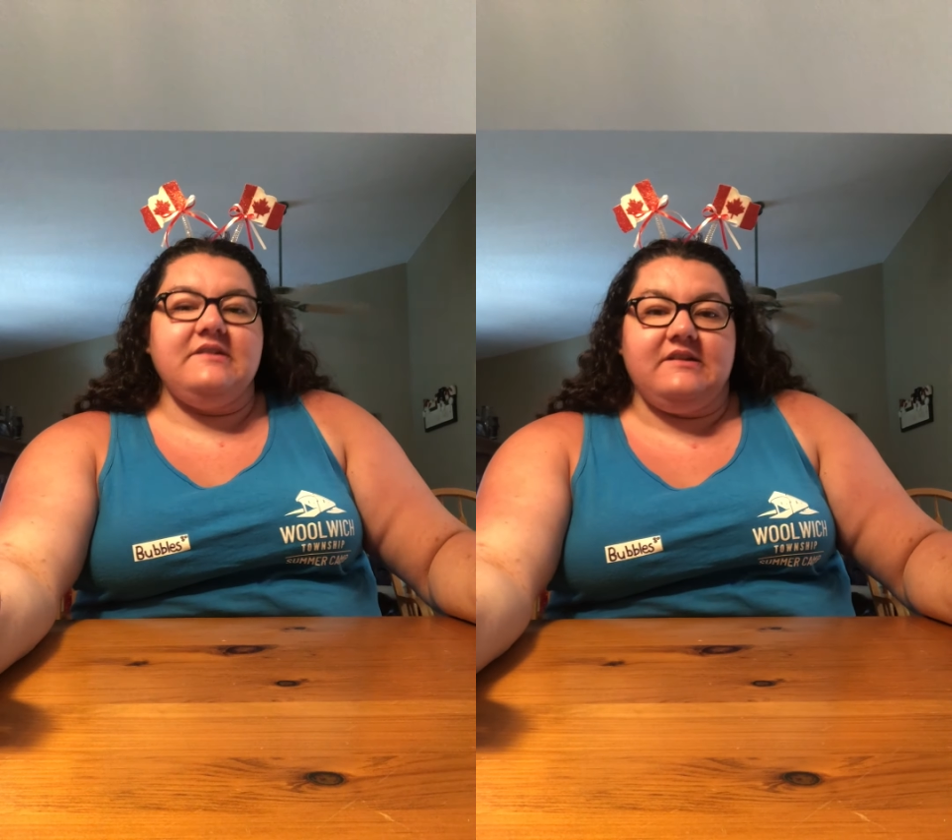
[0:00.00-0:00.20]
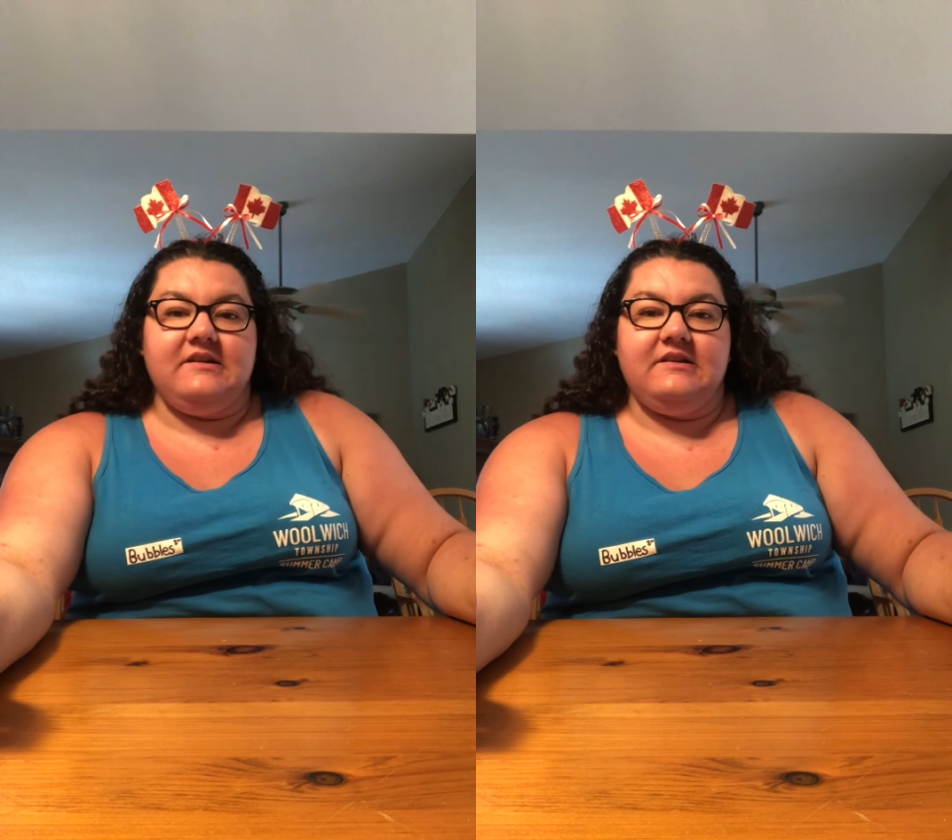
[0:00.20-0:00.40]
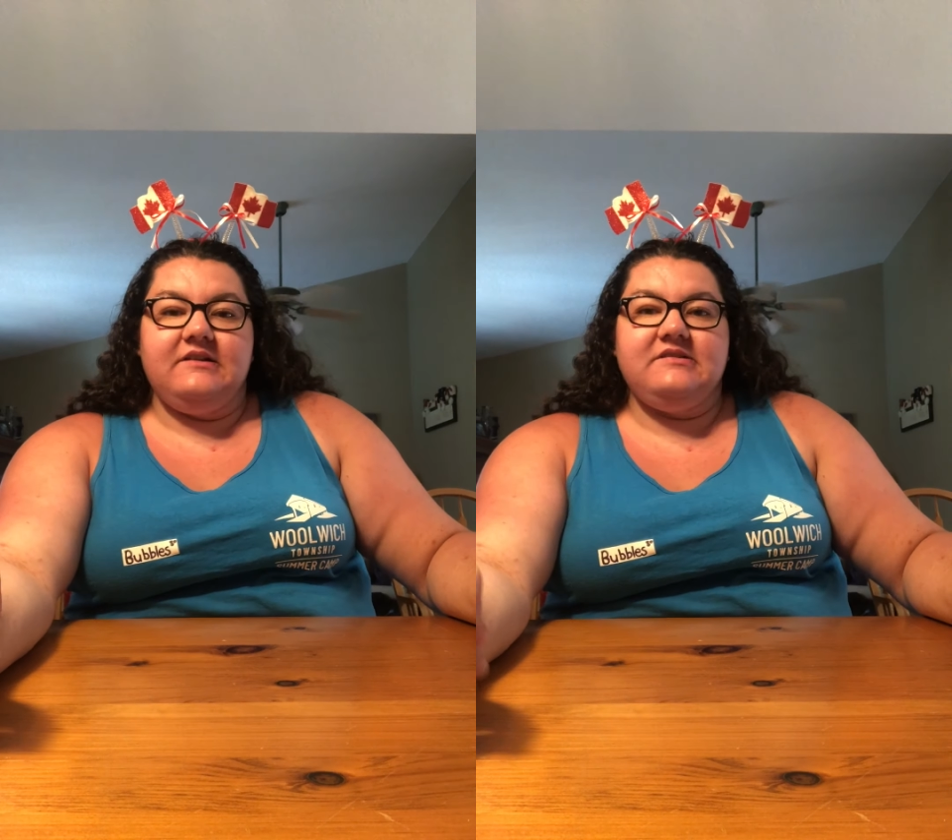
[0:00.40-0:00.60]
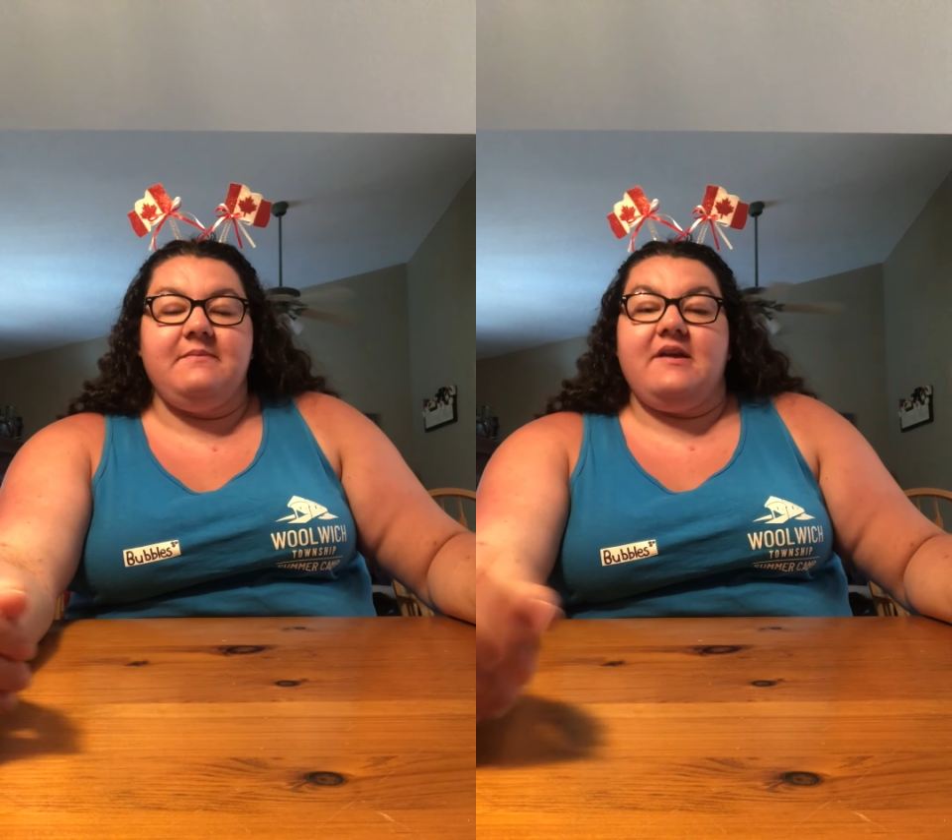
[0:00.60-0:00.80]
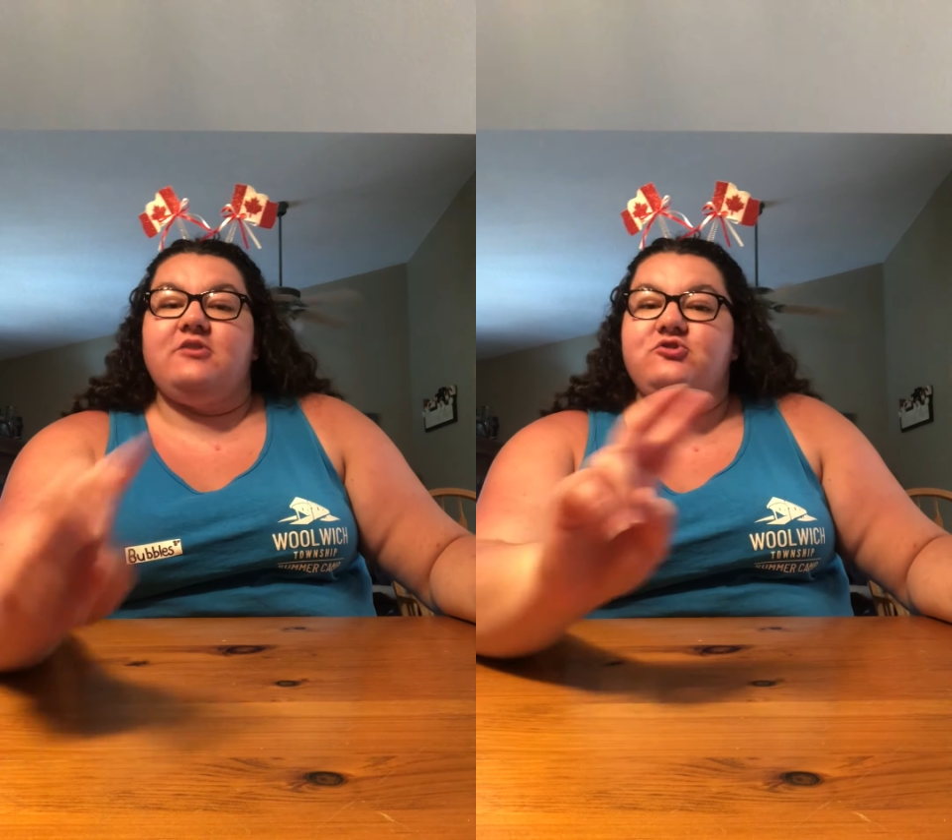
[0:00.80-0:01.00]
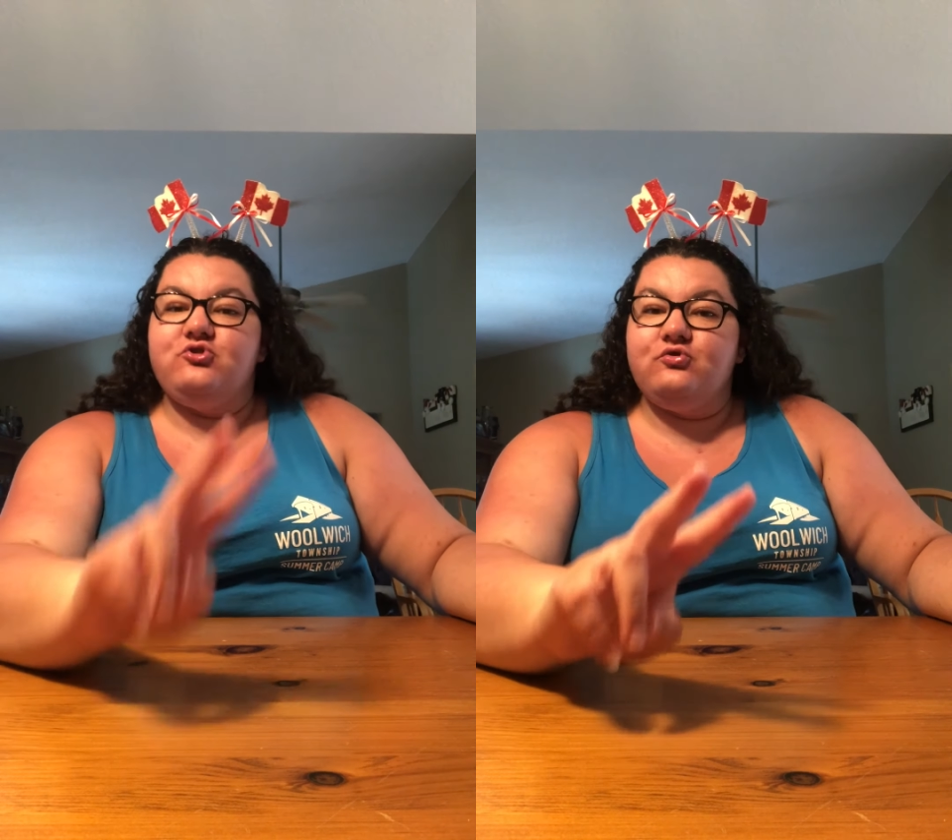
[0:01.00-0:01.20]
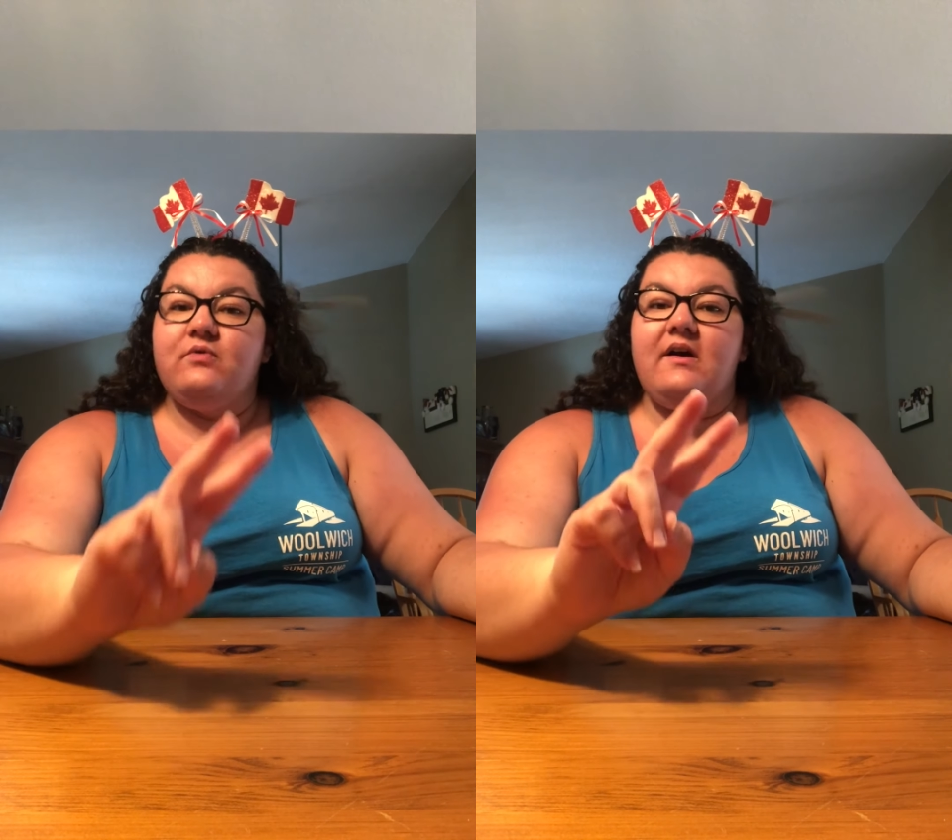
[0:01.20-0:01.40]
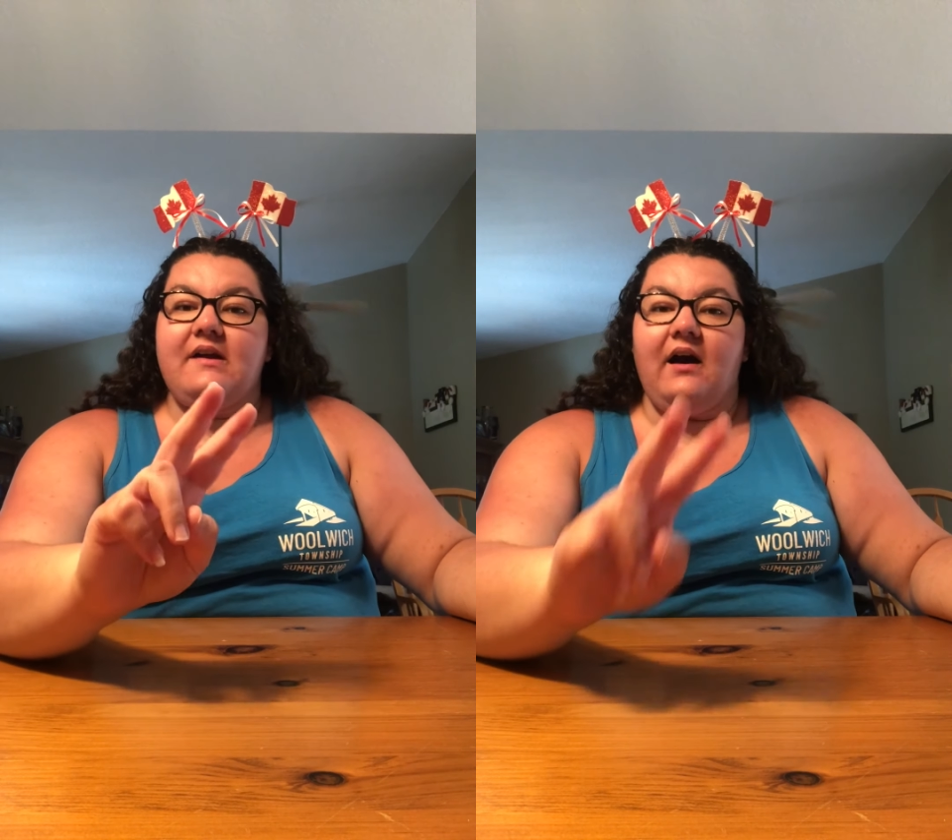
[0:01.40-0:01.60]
need to make 2